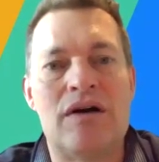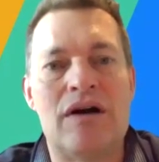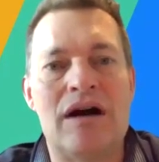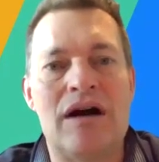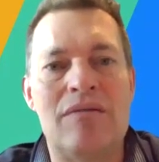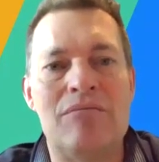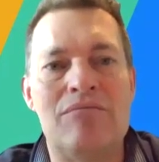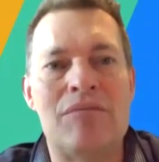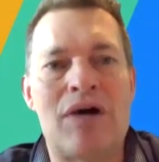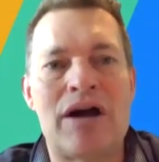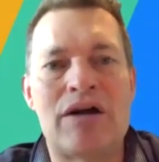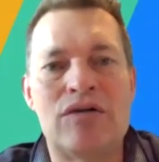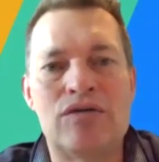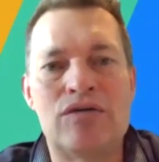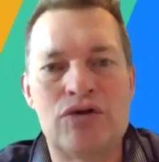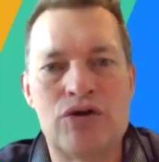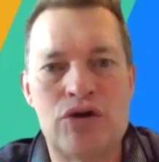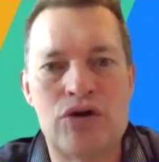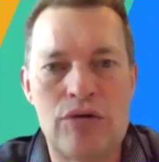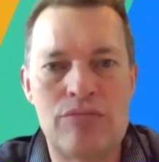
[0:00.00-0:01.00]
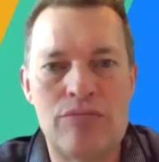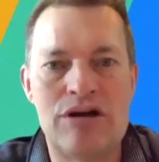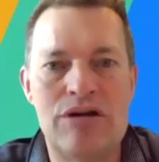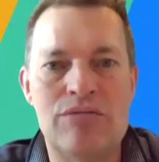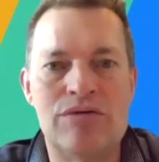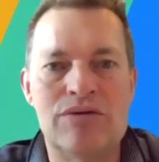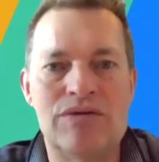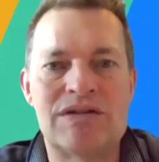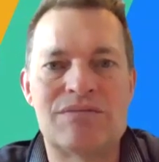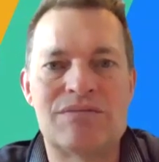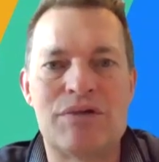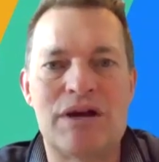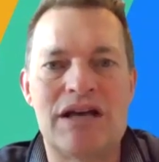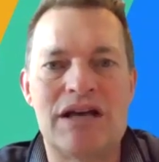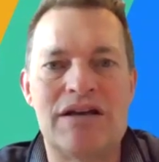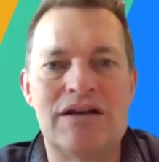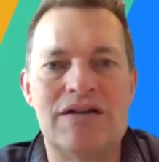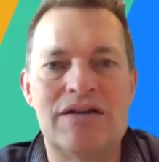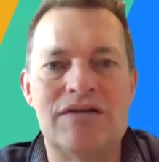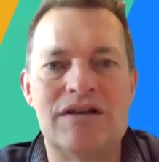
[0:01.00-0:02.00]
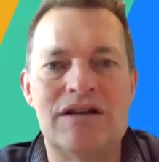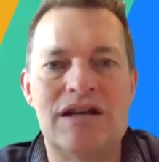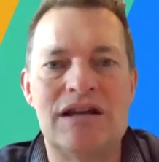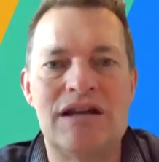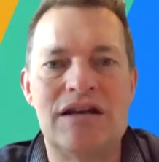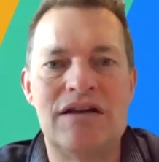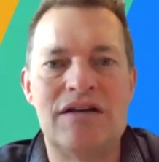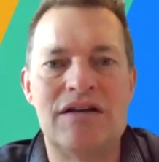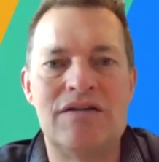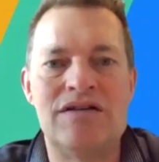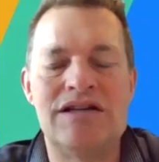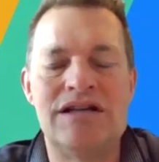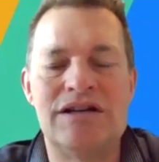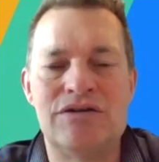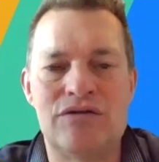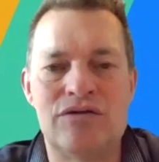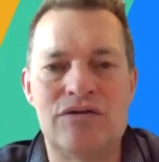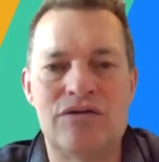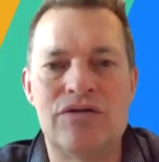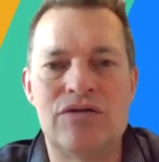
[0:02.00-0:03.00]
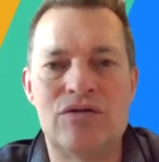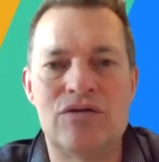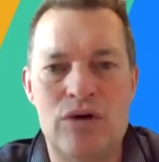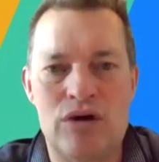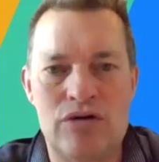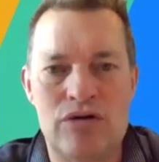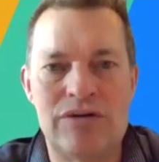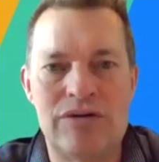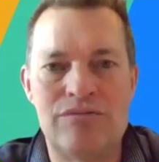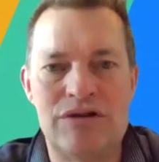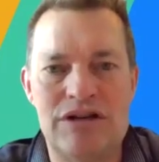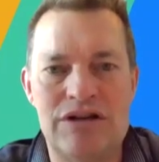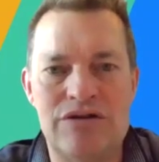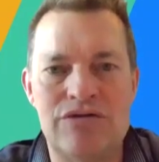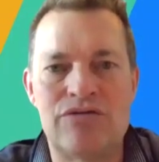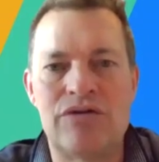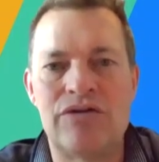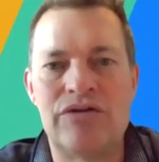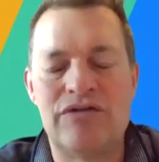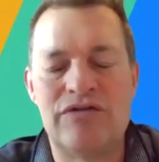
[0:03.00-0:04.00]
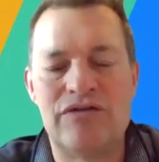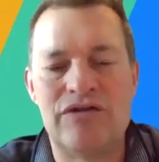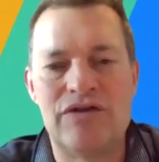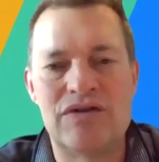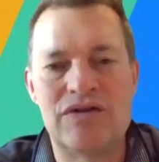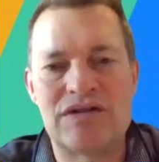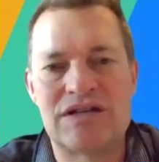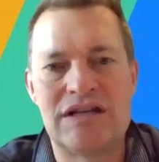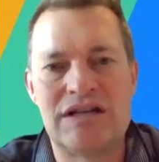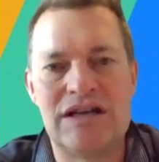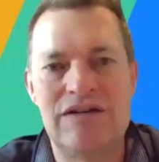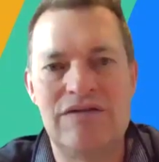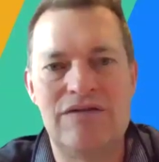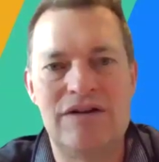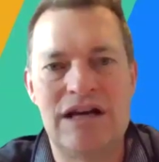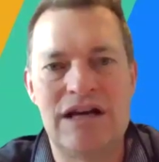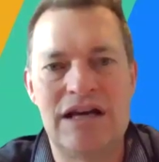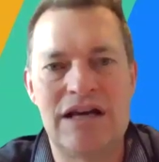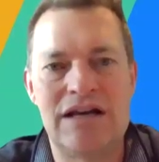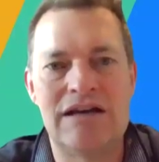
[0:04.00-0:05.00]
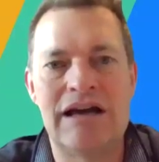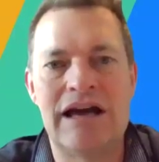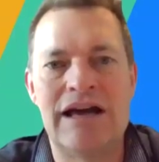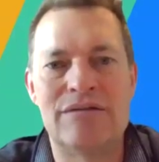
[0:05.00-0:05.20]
Michael Kirby will speak at the dinner, at the welcome dinner on the first evening.